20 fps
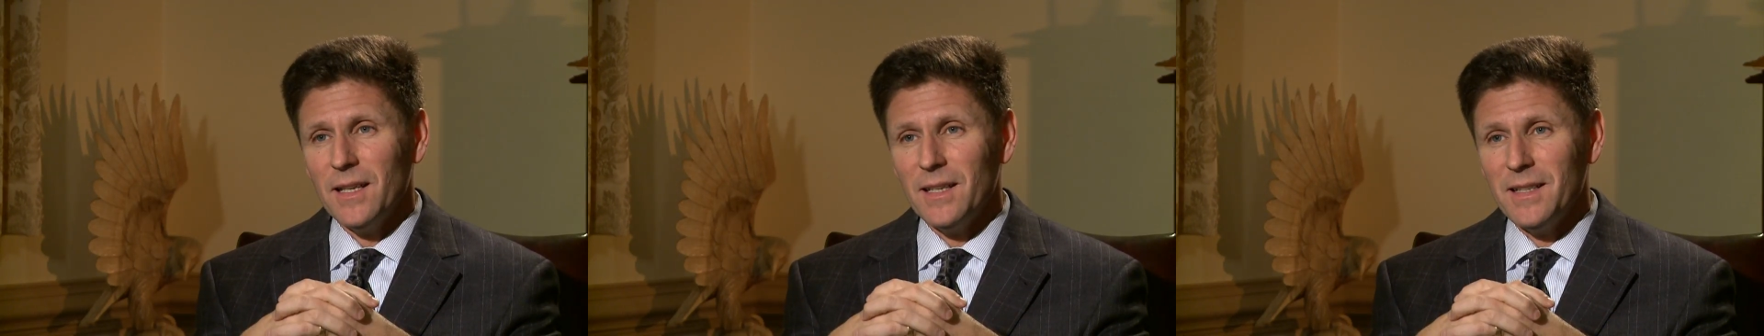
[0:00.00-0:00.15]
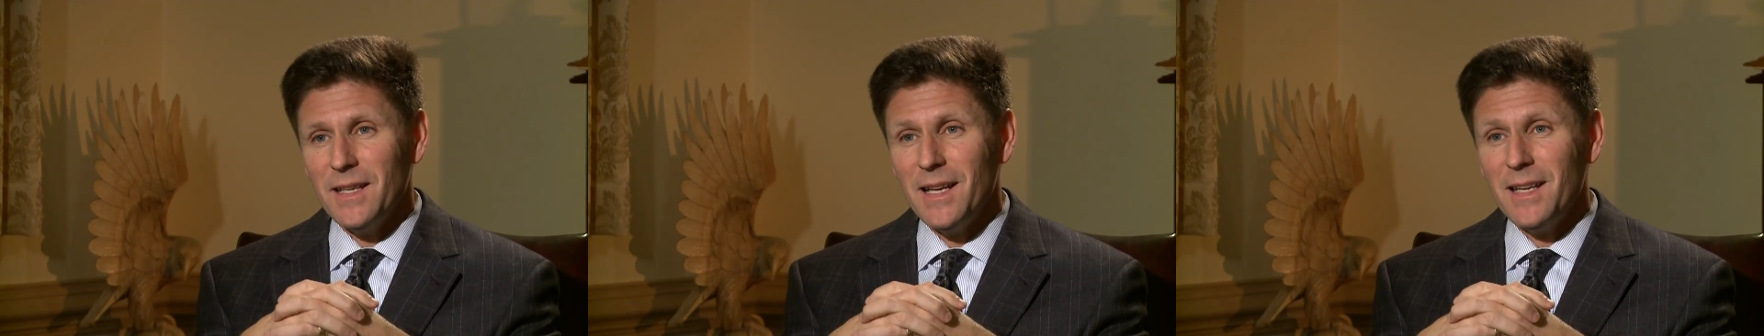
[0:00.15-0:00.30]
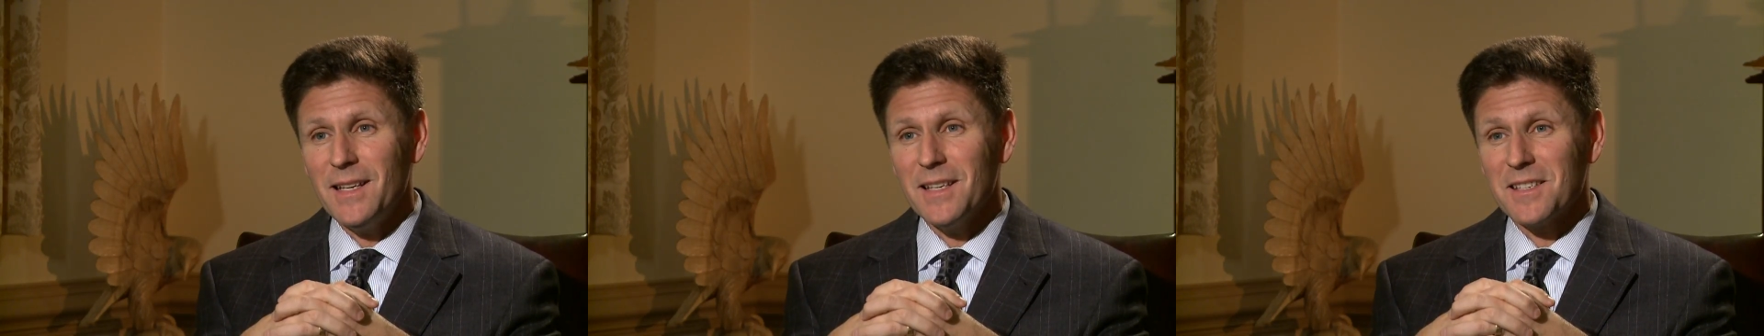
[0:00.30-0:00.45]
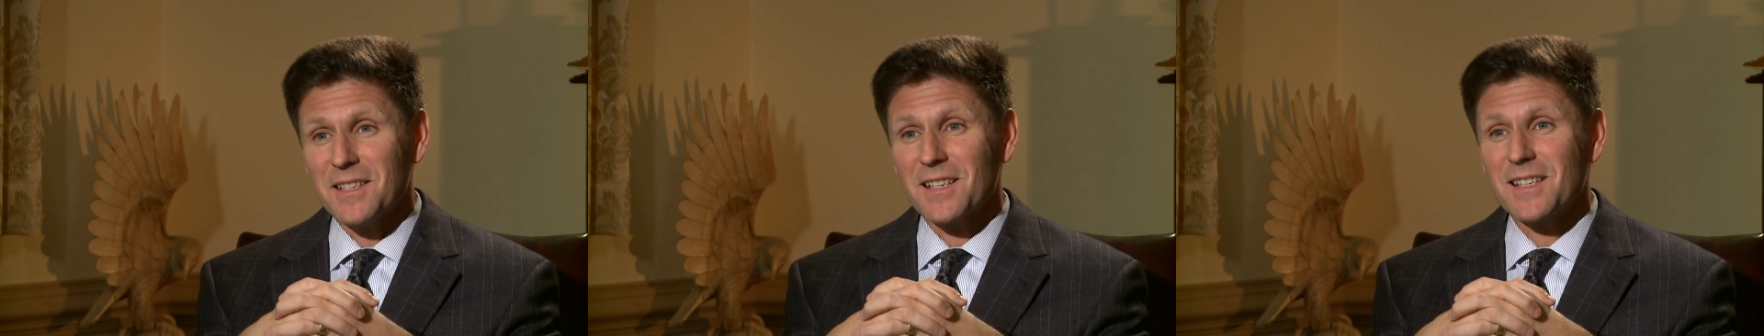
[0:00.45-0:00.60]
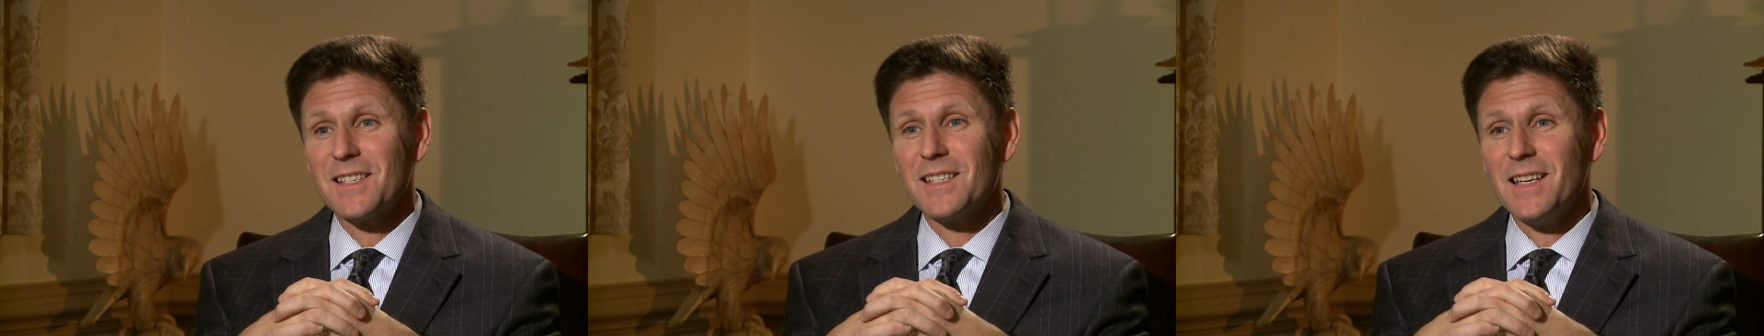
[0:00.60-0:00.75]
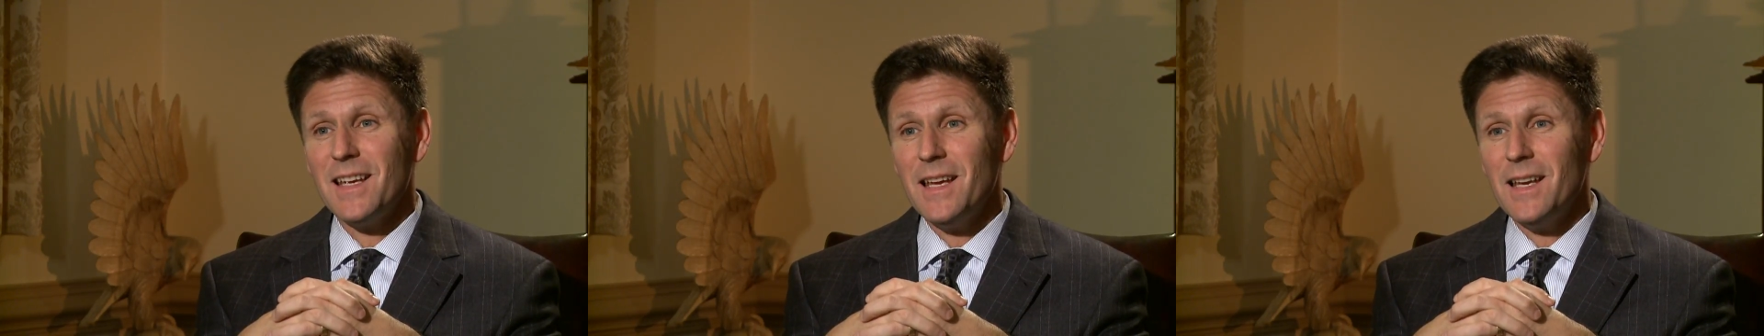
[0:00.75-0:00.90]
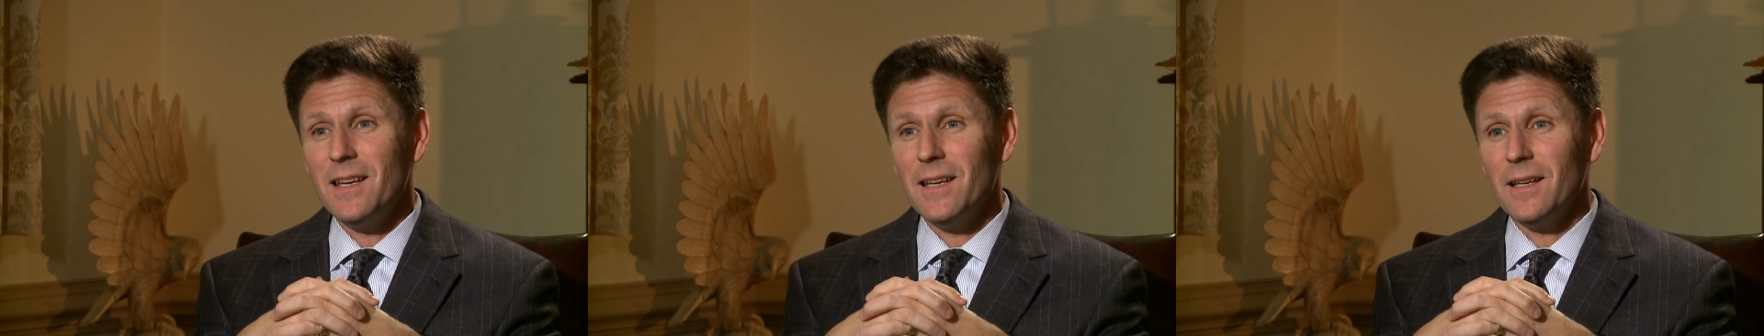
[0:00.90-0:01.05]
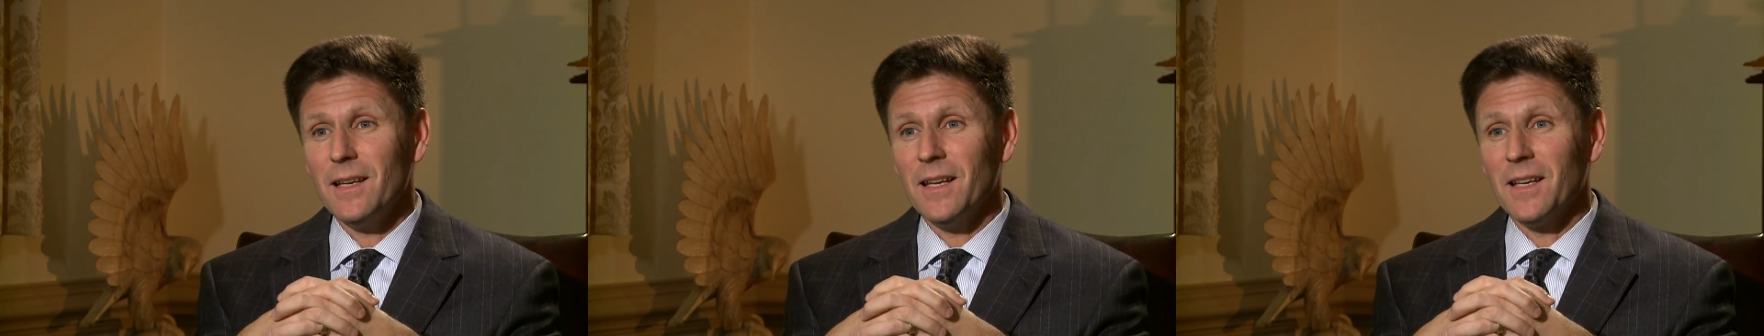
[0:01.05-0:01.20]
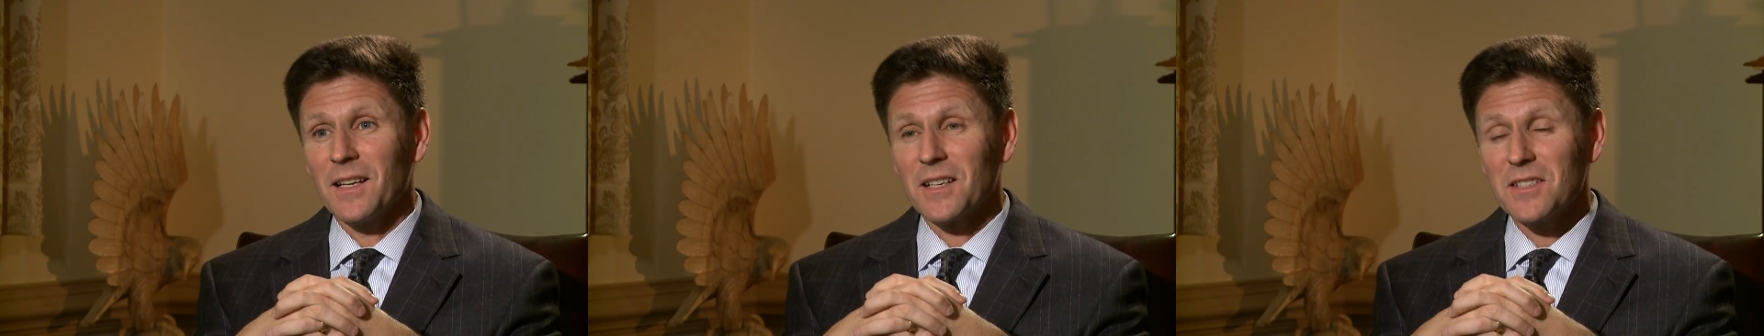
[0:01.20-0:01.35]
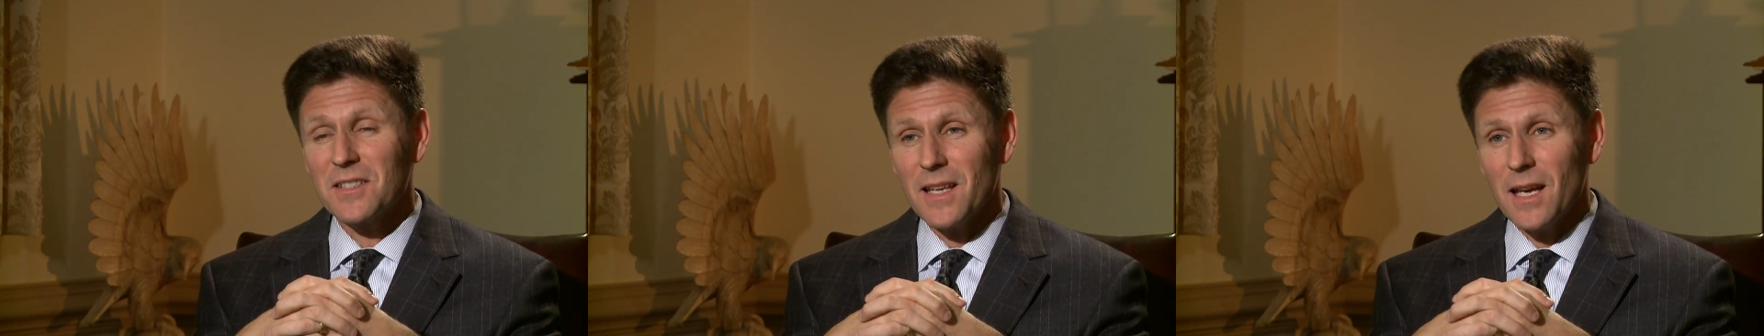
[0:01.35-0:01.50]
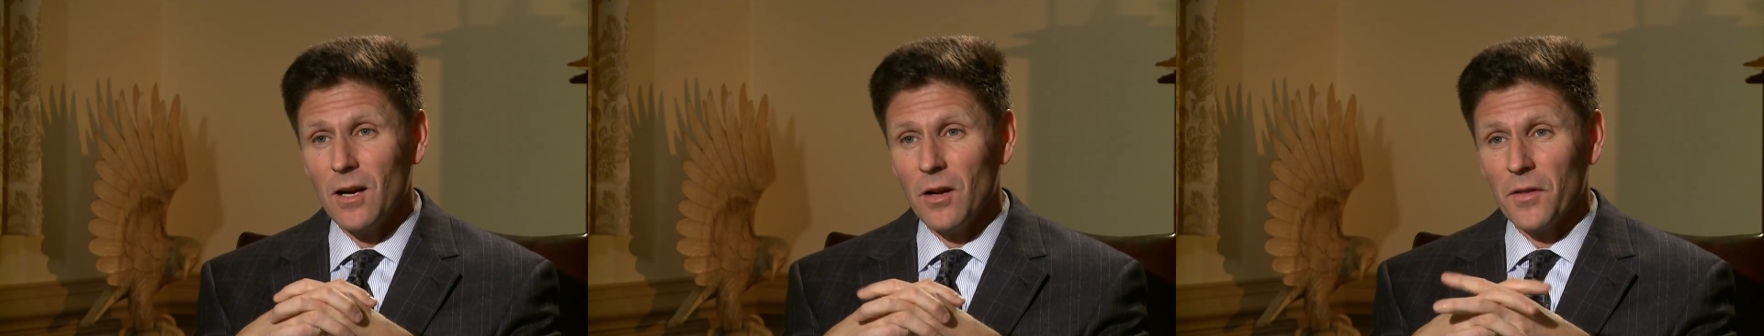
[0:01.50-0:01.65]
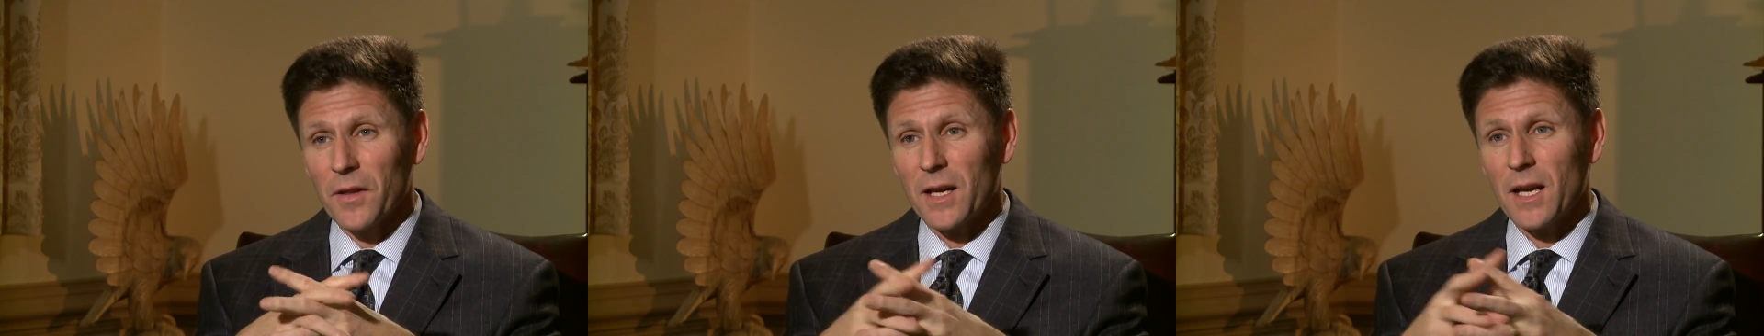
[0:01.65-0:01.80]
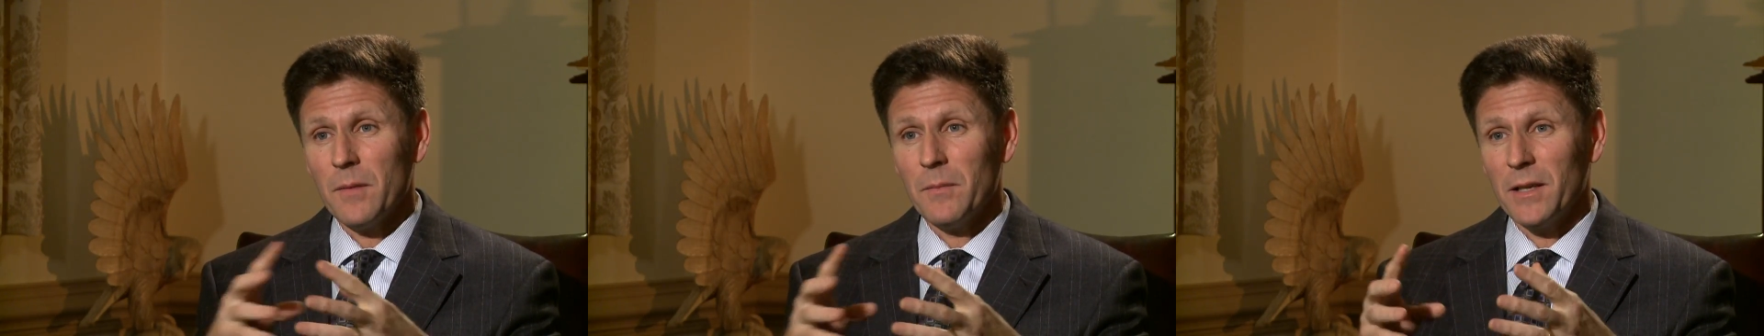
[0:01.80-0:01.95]
need to succeed and excel in
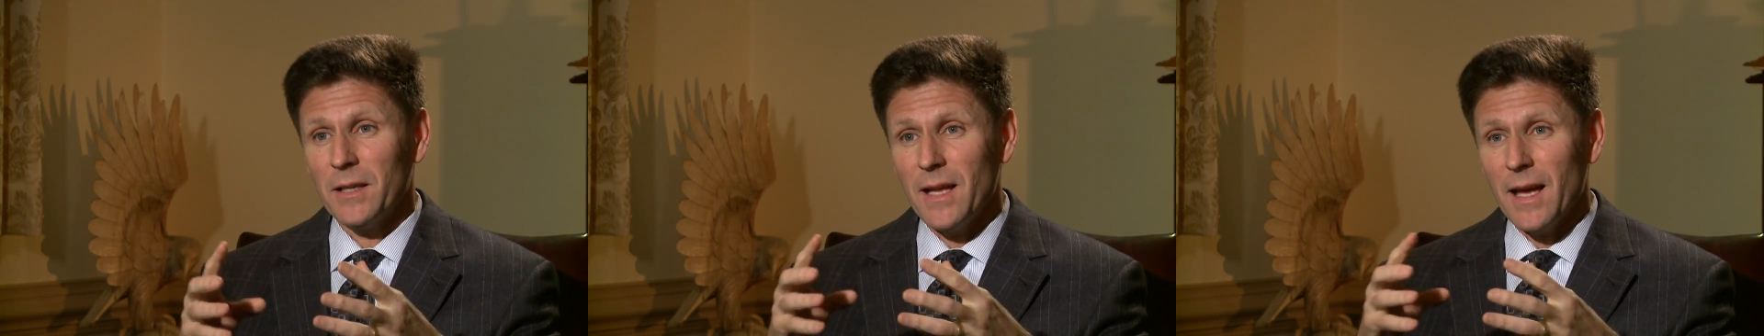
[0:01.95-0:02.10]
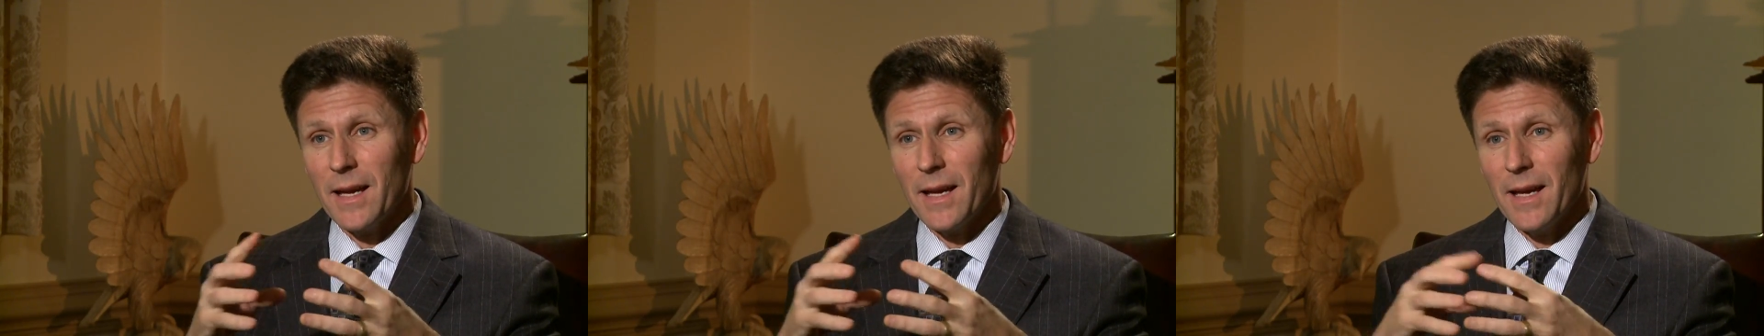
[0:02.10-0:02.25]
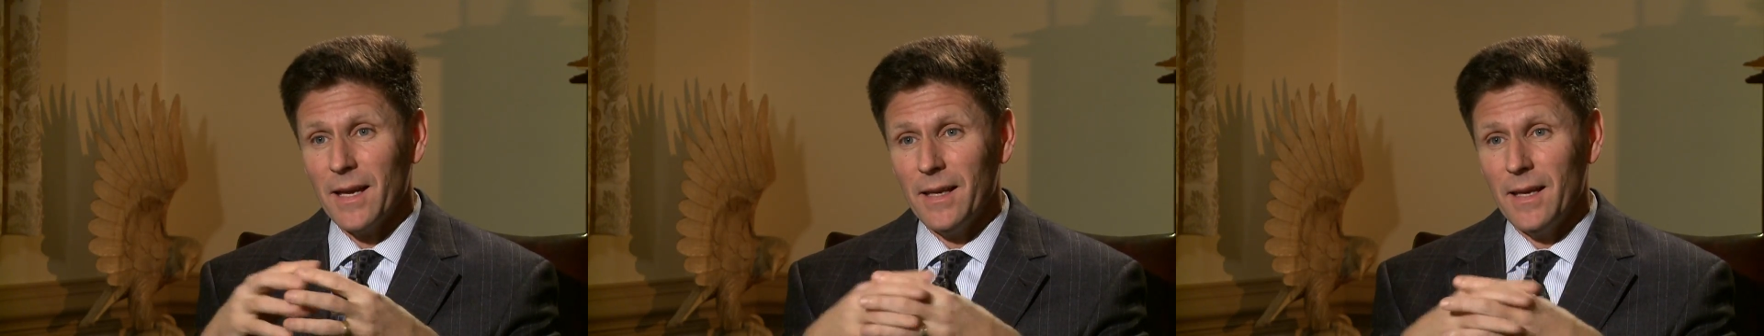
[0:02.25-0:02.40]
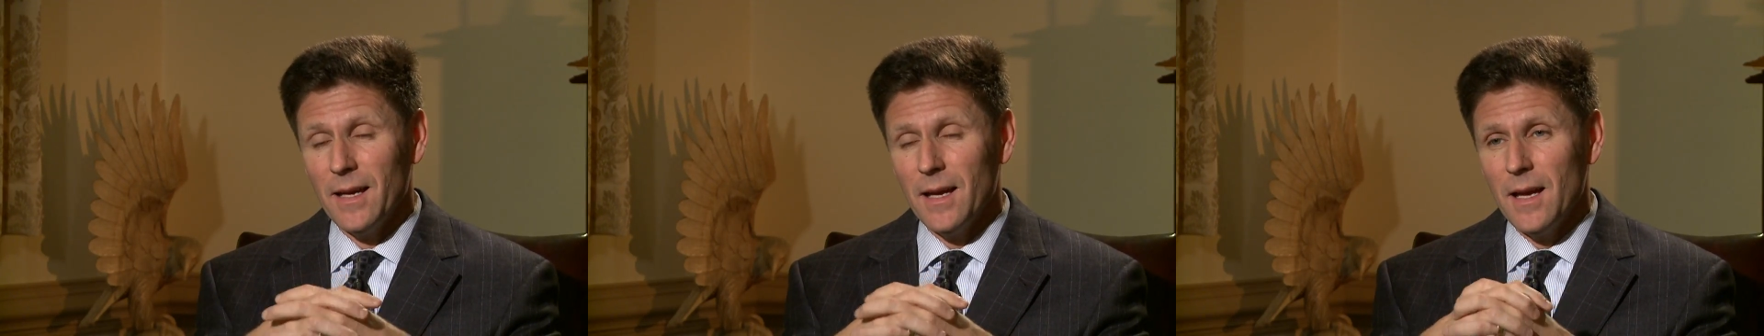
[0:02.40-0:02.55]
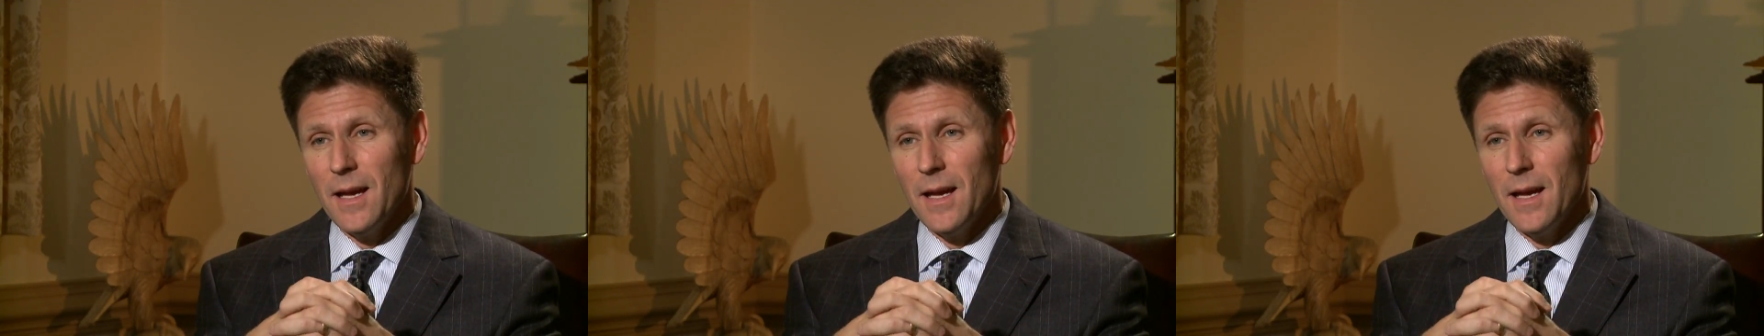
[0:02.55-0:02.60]
the coming decade